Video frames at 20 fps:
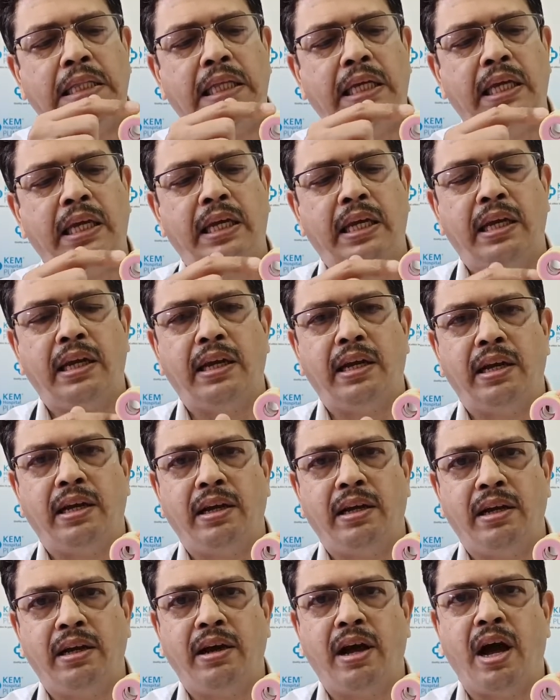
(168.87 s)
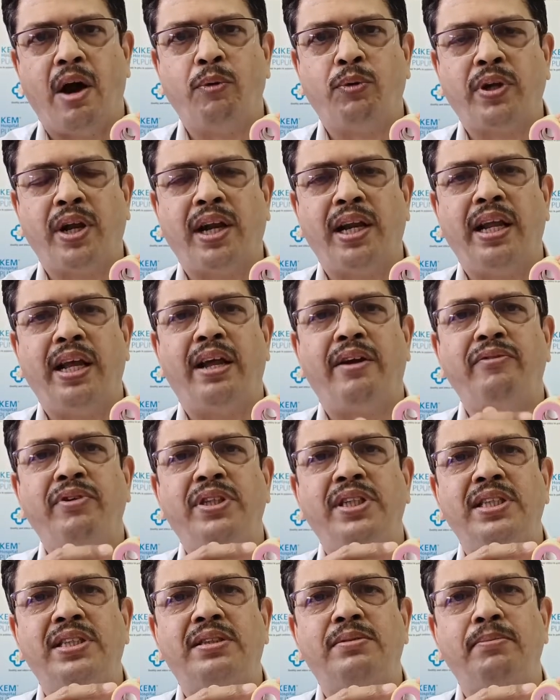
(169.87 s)
The outer layer,
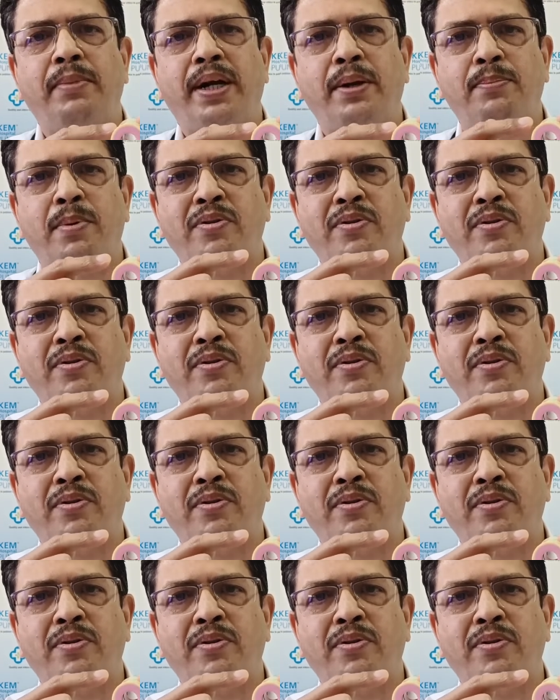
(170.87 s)
which is made